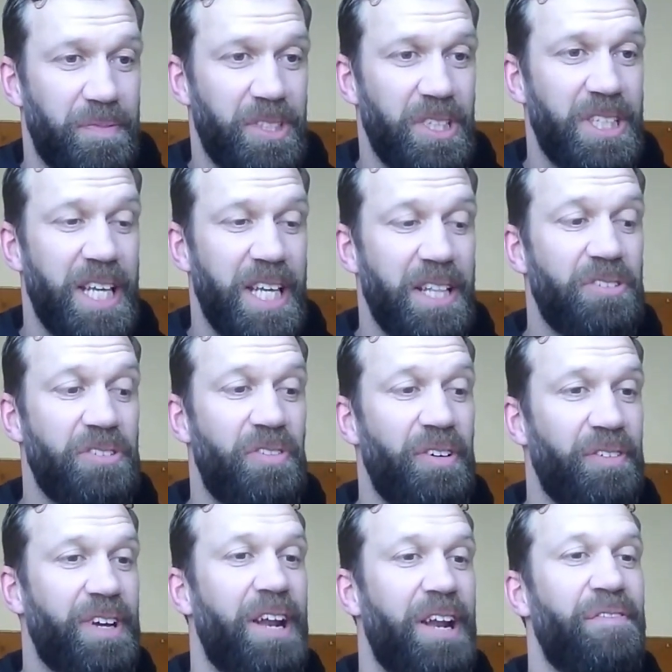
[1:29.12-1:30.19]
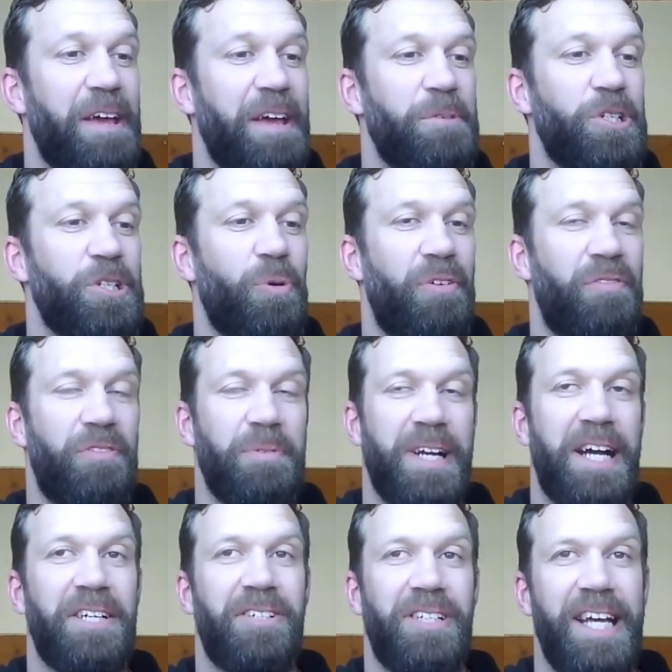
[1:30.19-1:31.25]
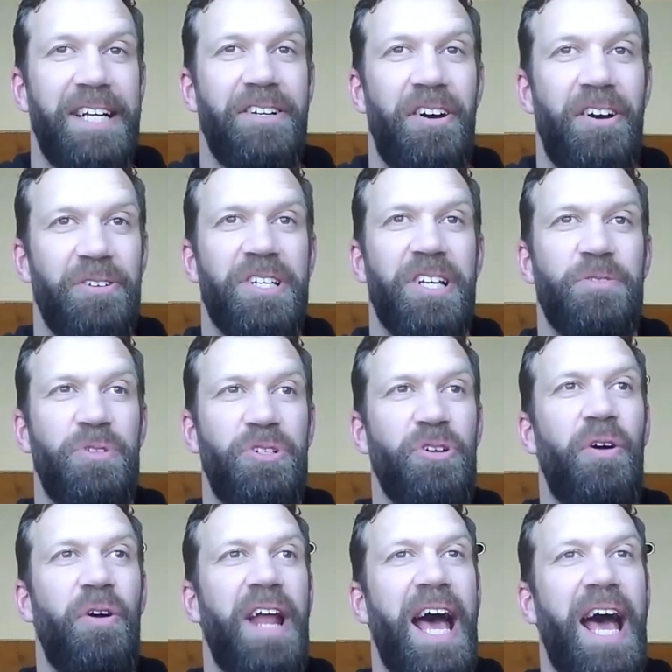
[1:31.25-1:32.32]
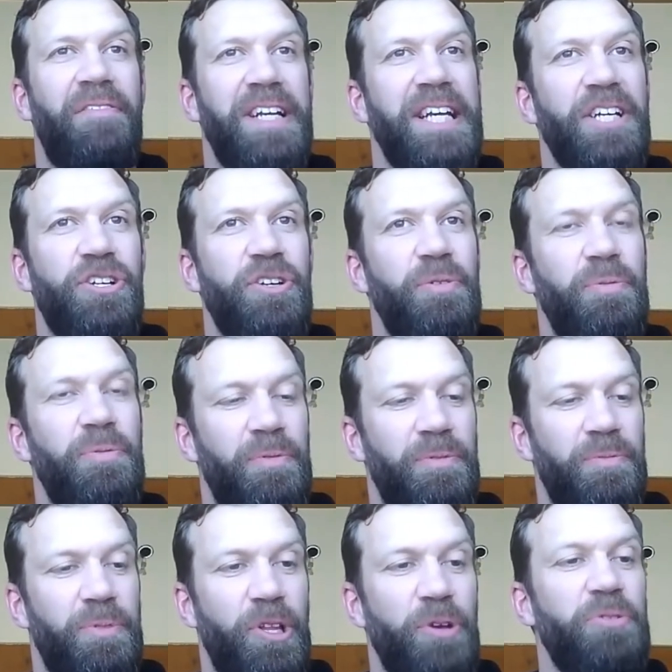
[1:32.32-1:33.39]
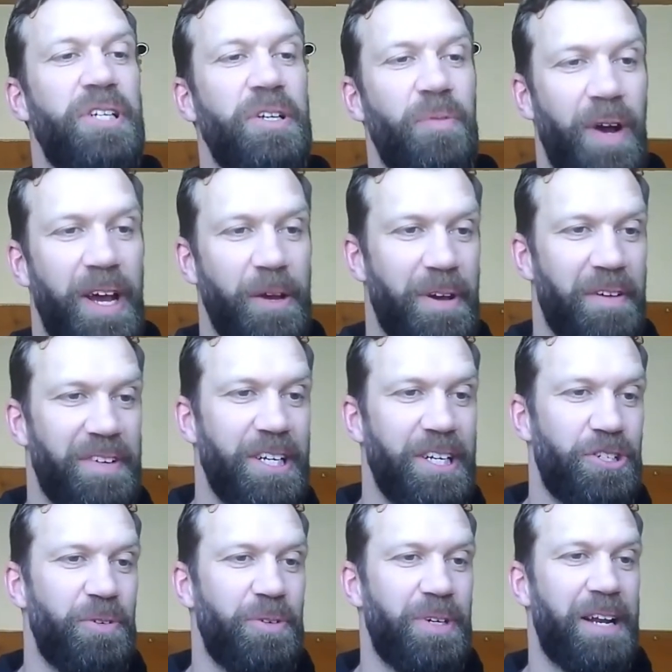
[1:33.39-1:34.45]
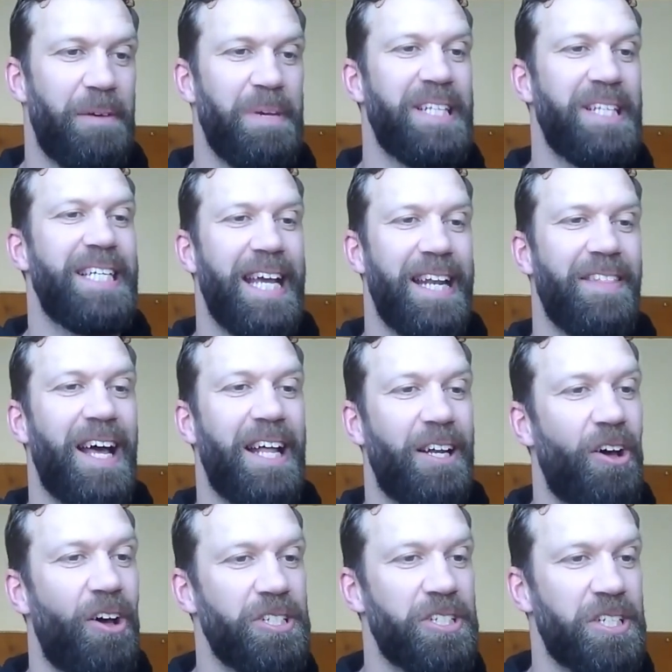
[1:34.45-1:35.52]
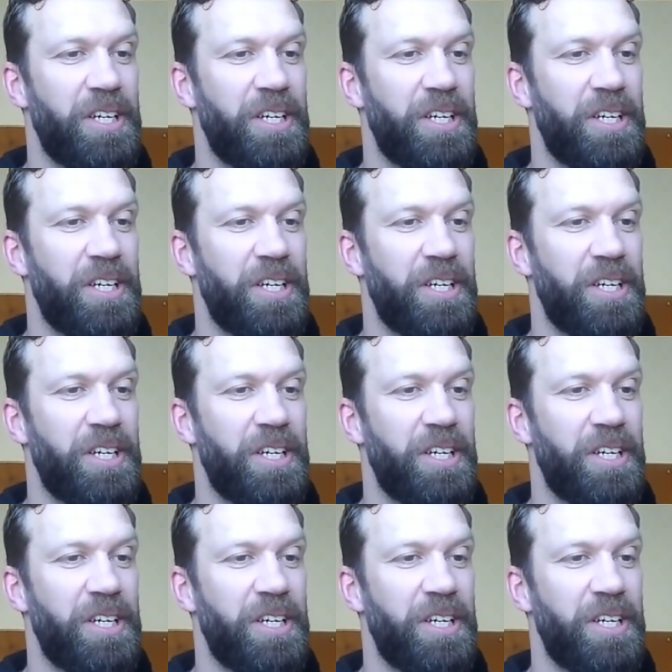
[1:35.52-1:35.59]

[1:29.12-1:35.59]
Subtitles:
I said there's a real kind of famous quote from a guy called Len Norton who says, "We don't have an issue losing weight; we have an issue kind of maintaining that loss."